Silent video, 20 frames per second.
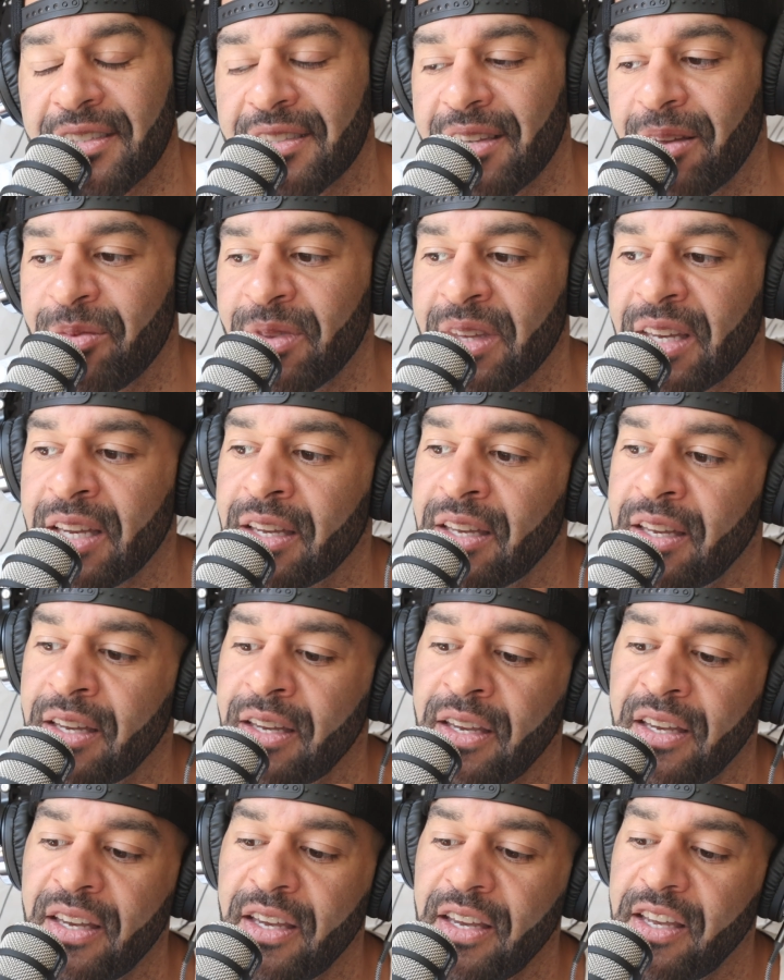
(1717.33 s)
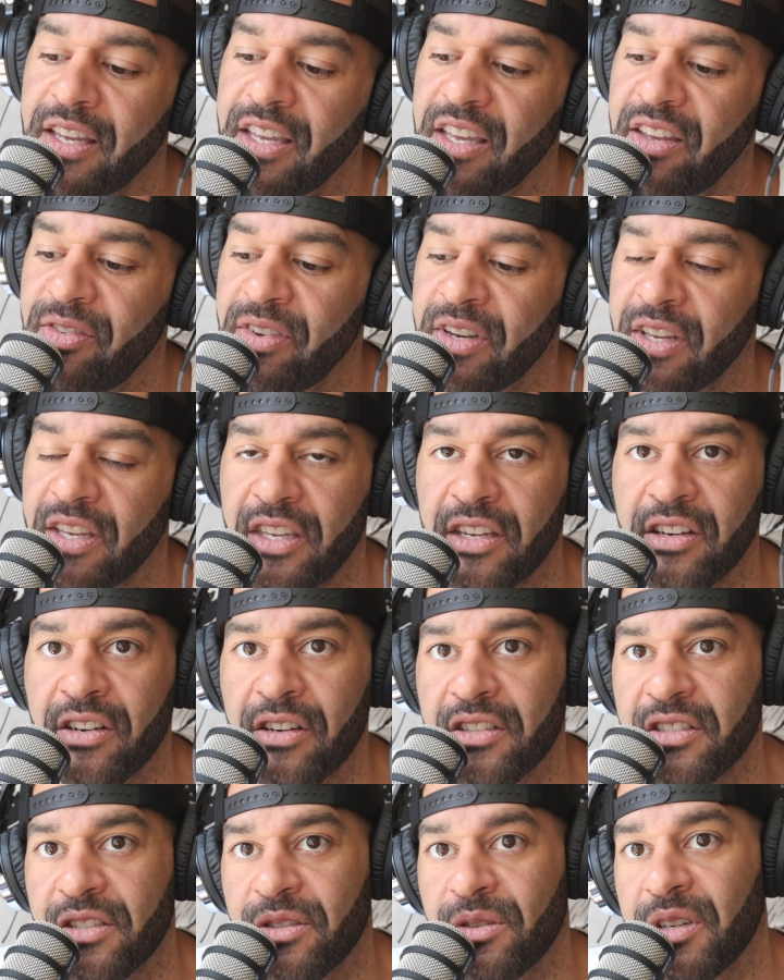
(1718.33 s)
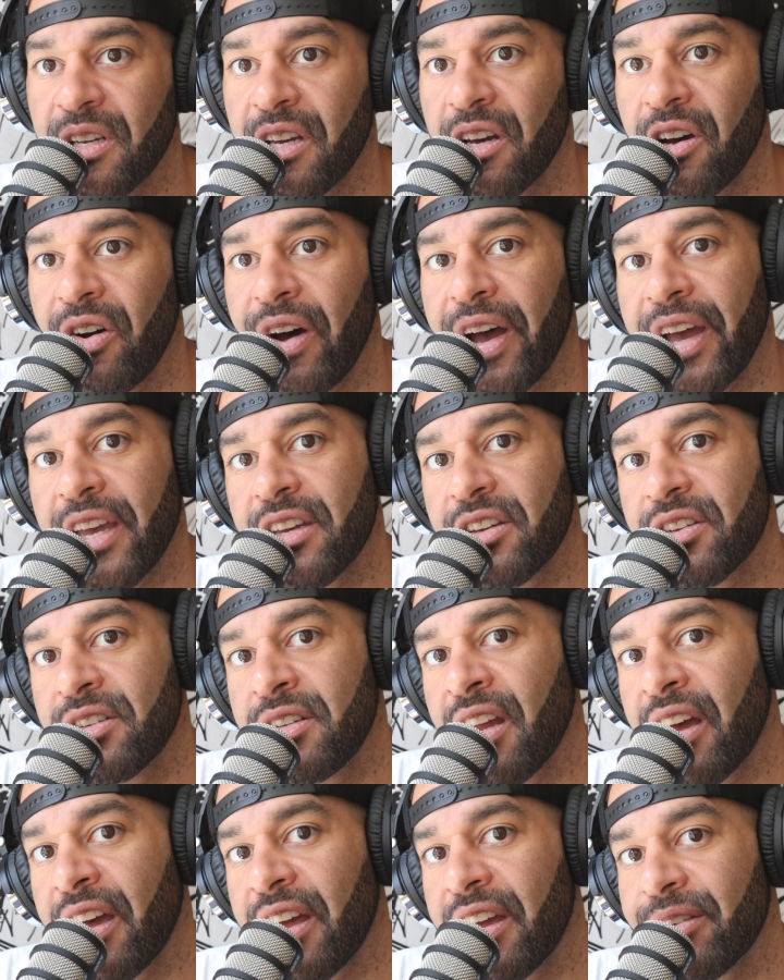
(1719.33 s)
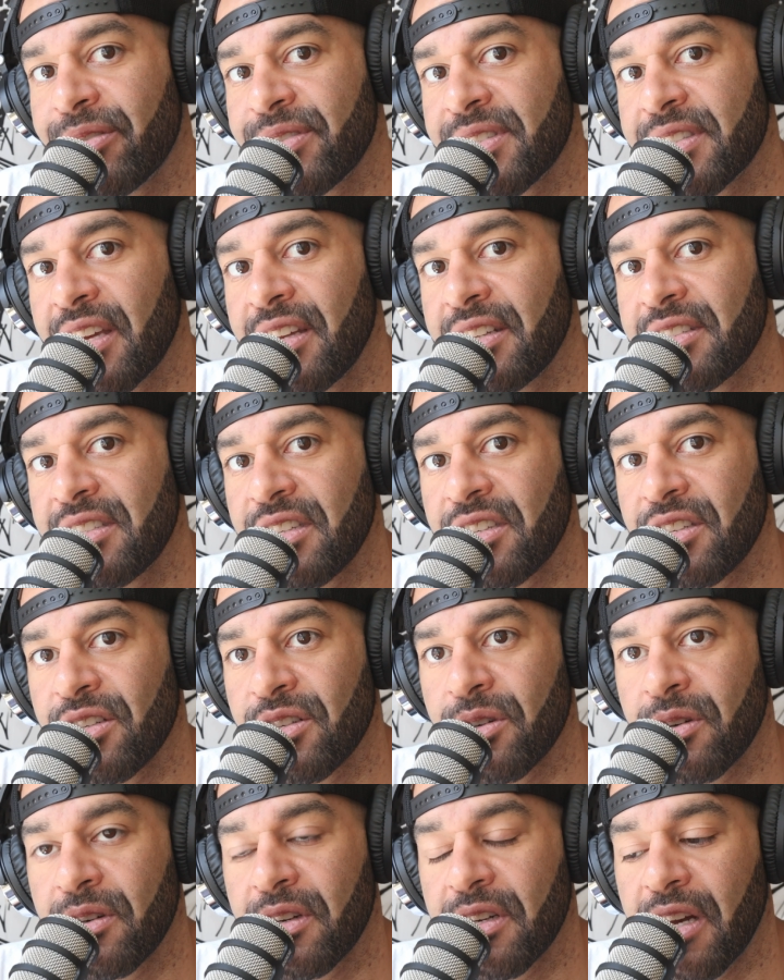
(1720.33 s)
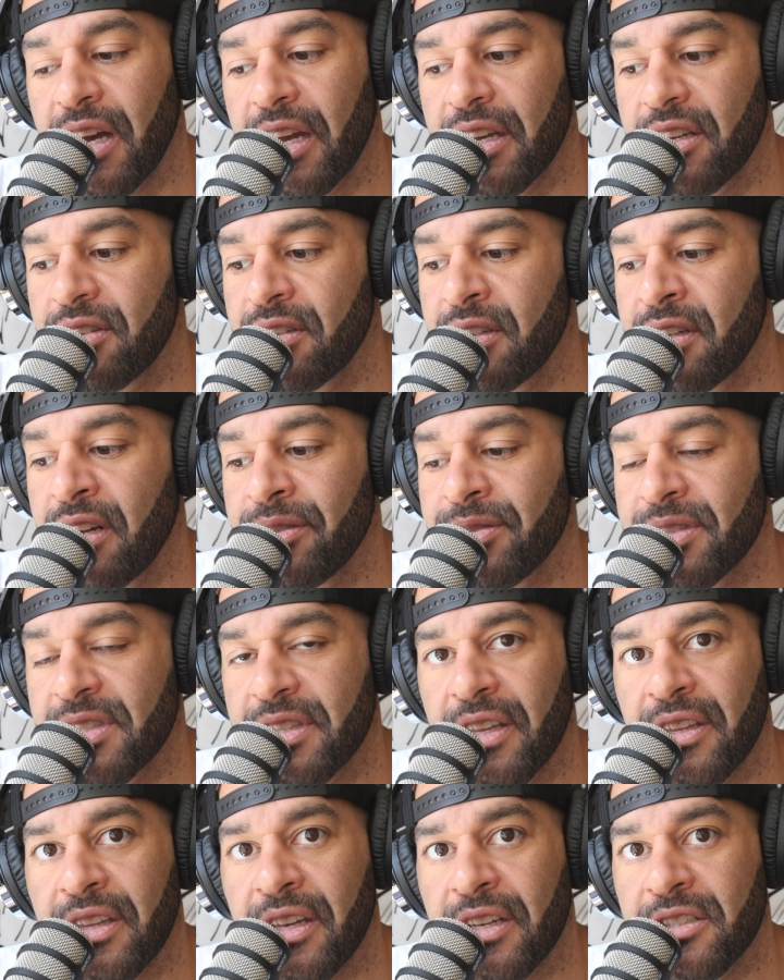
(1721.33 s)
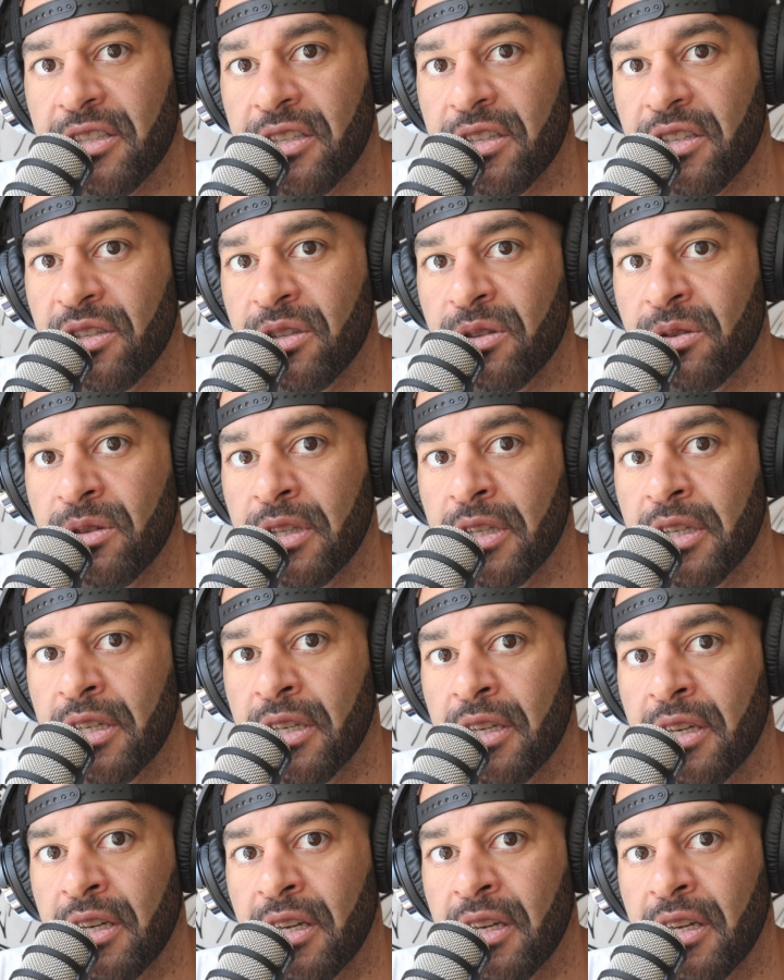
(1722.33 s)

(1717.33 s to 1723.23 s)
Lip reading: And it's something even a year or two ago I could not have said to you. I couldn't have said that to you